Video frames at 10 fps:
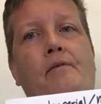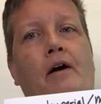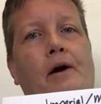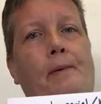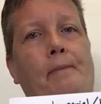
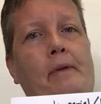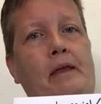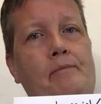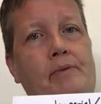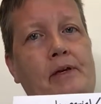
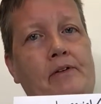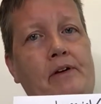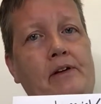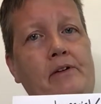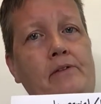
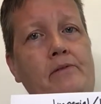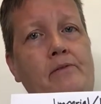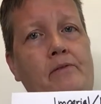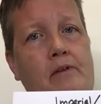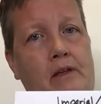imperial,
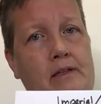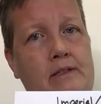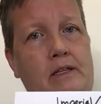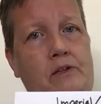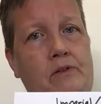is
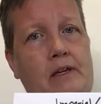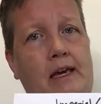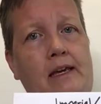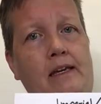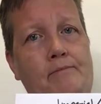the
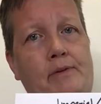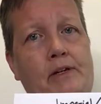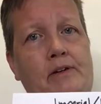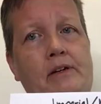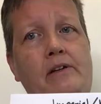UK,
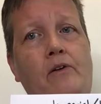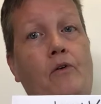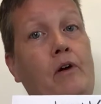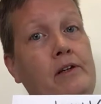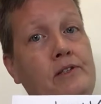imperial,
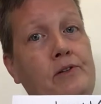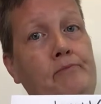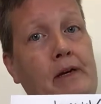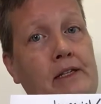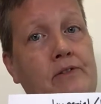or also
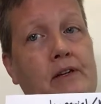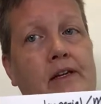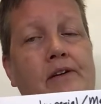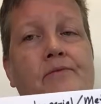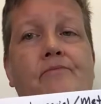metric.
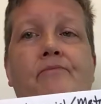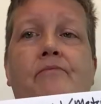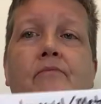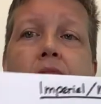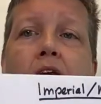
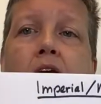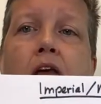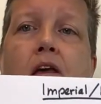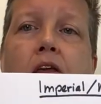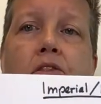
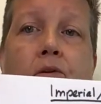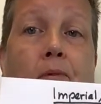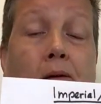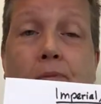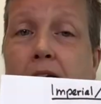There
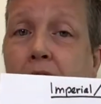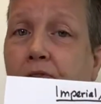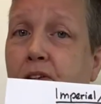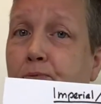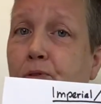might be a
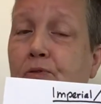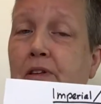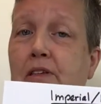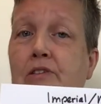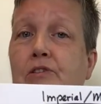difference between
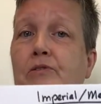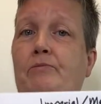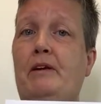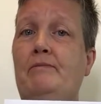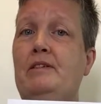the two,
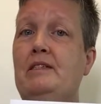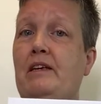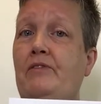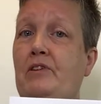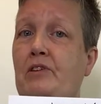but I'm just
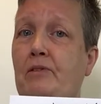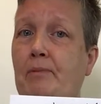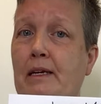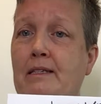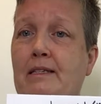giving you the
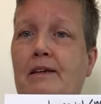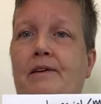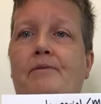basic.